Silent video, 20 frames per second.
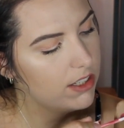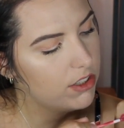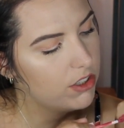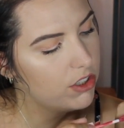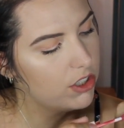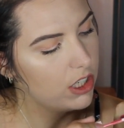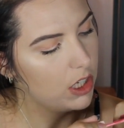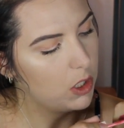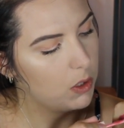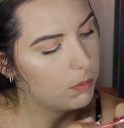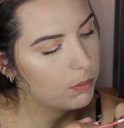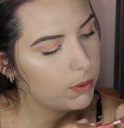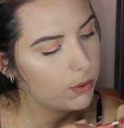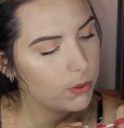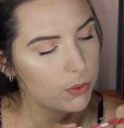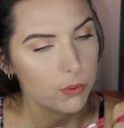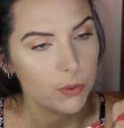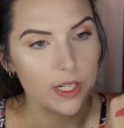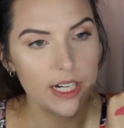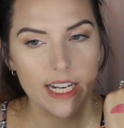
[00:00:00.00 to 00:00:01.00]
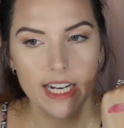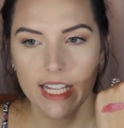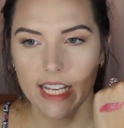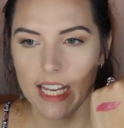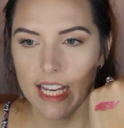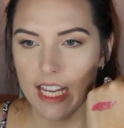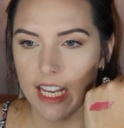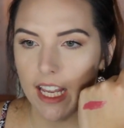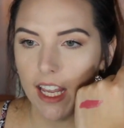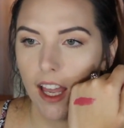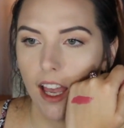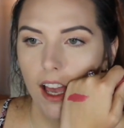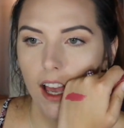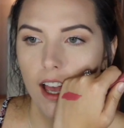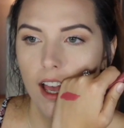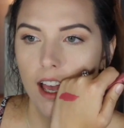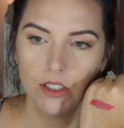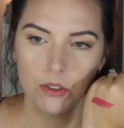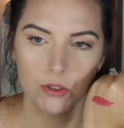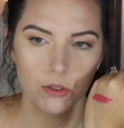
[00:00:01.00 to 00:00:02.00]
so pretty.
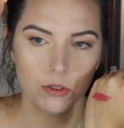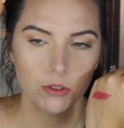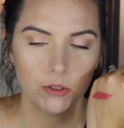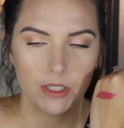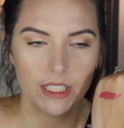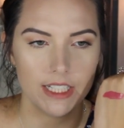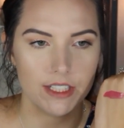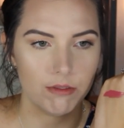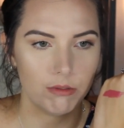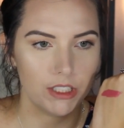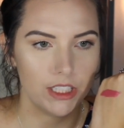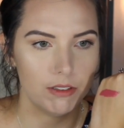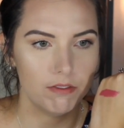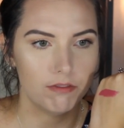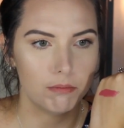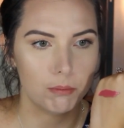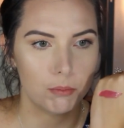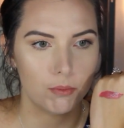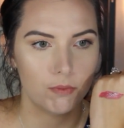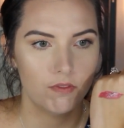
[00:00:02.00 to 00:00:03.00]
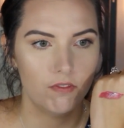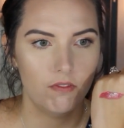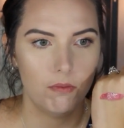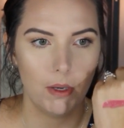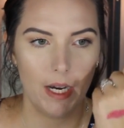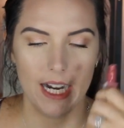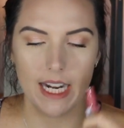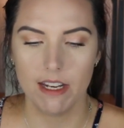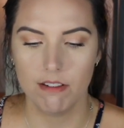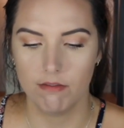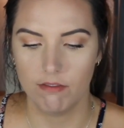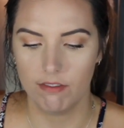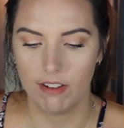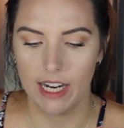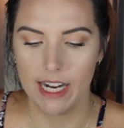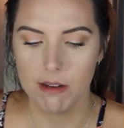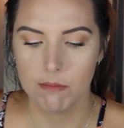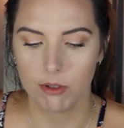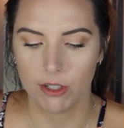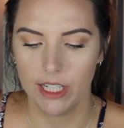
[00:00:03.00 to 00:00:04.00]
Ooh, that's really bright and
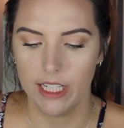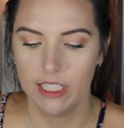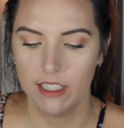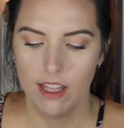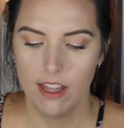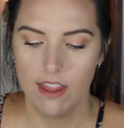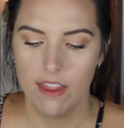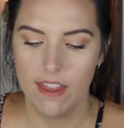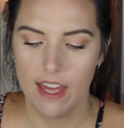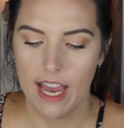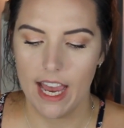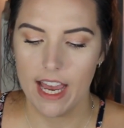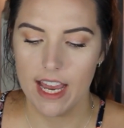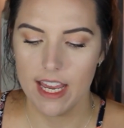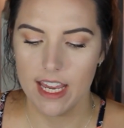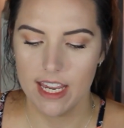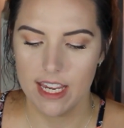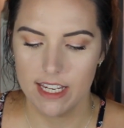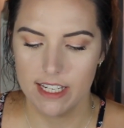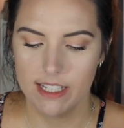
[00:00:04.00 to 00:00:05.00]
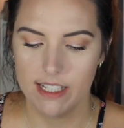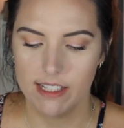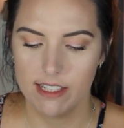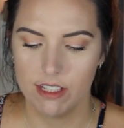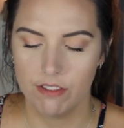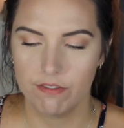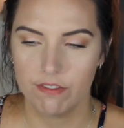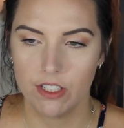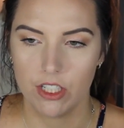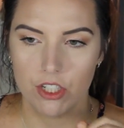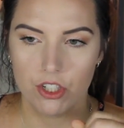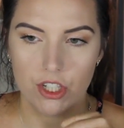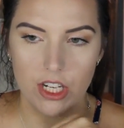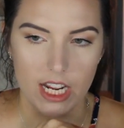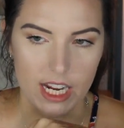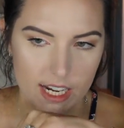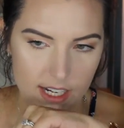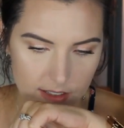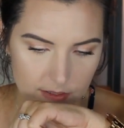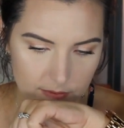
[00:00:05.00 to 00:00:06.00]
vibrant. That is the first
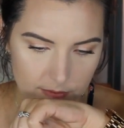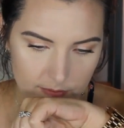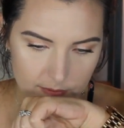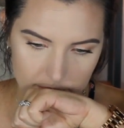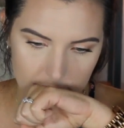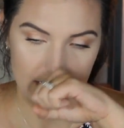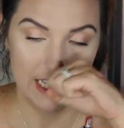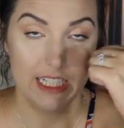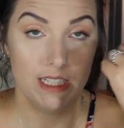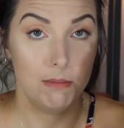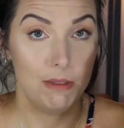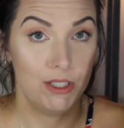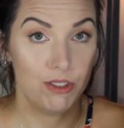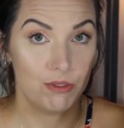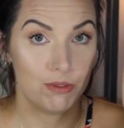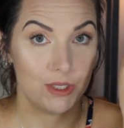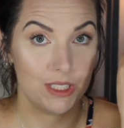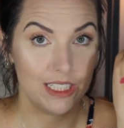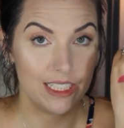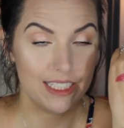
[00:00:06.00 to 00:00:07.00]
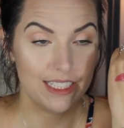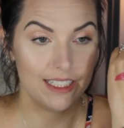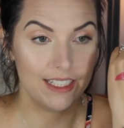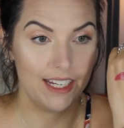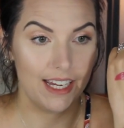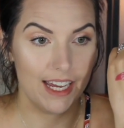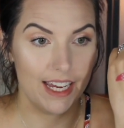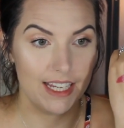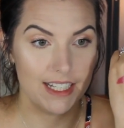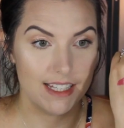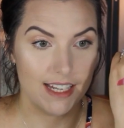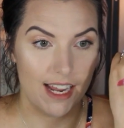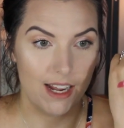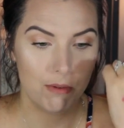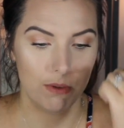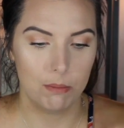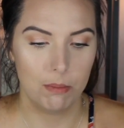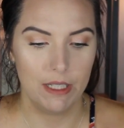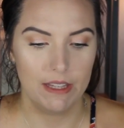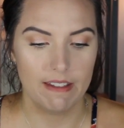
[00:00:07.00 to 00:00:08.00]
shade. It smells really good, guys.
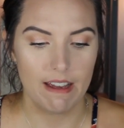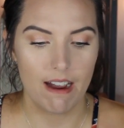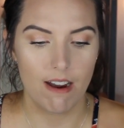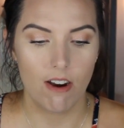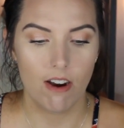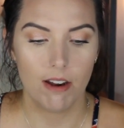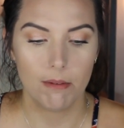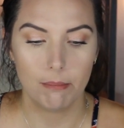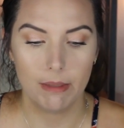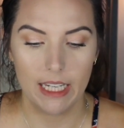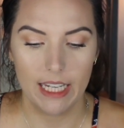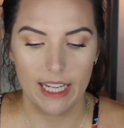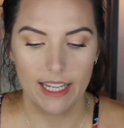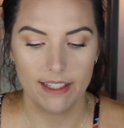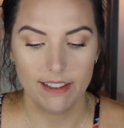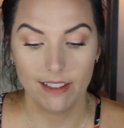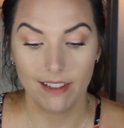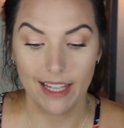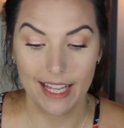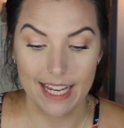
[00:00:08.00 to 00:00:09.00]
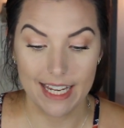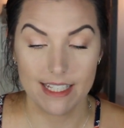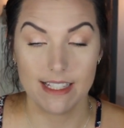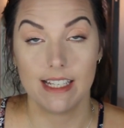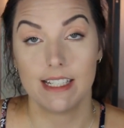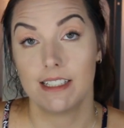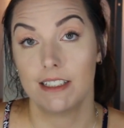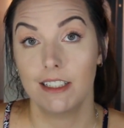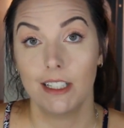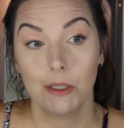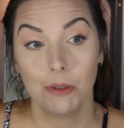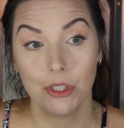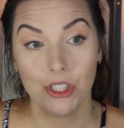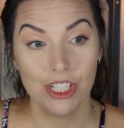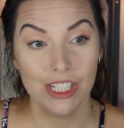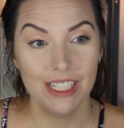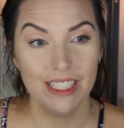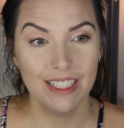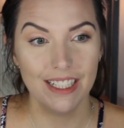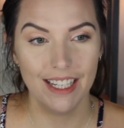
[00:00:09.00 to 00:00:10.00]
I would put that on my legs as a
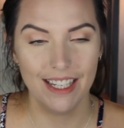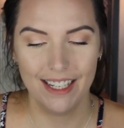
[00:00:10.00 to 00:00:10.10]
lotion.